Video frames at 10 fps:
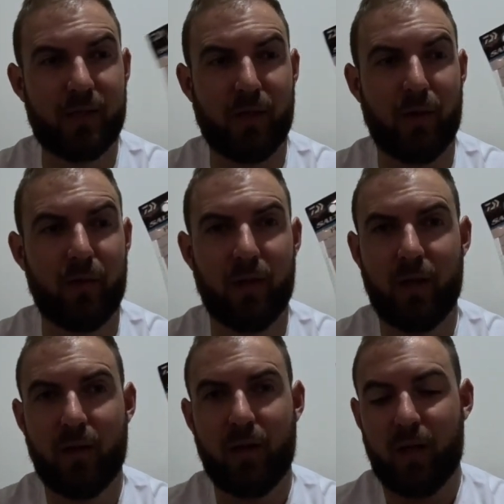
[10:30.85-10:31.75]
So
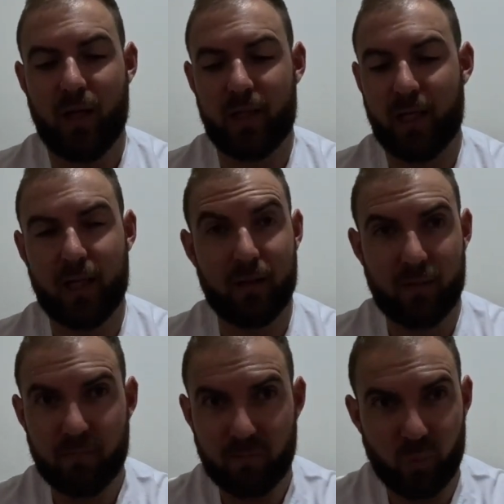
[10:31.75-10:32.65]

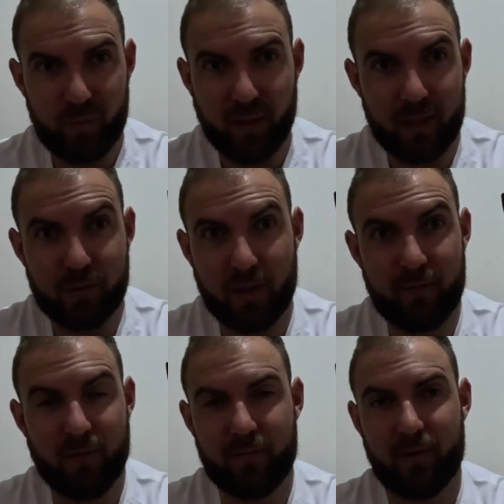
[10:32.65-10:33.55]
again, we pay
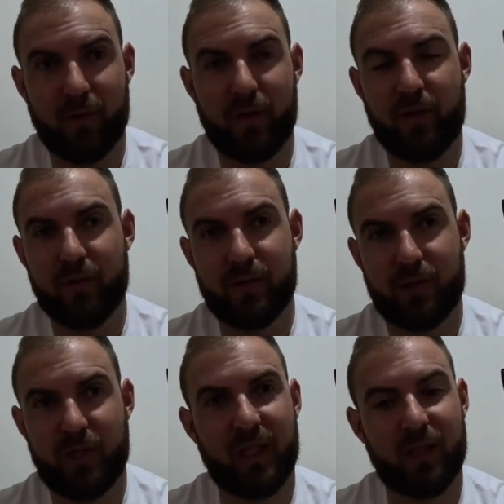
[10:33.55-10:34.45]
$25 to $30 a
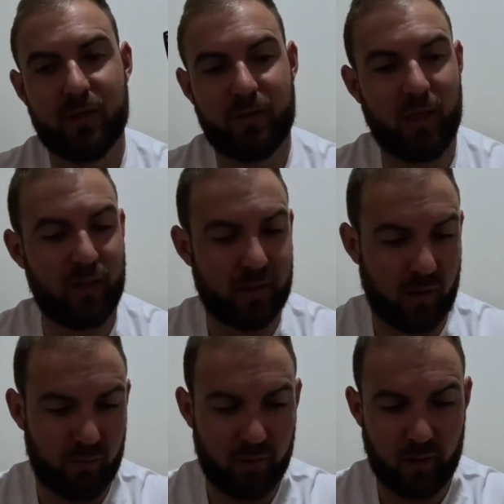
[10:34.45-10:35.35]
jig in Australia.
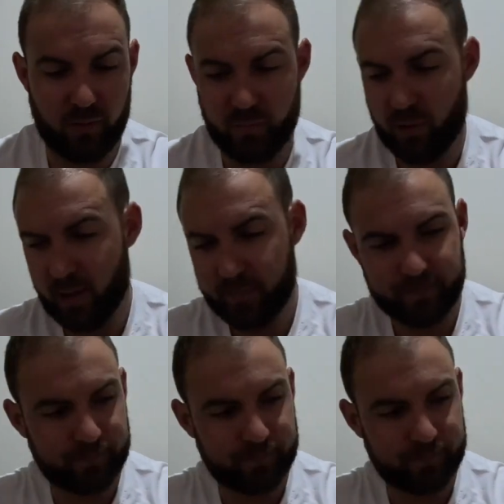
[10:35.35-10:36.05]
So really good buy.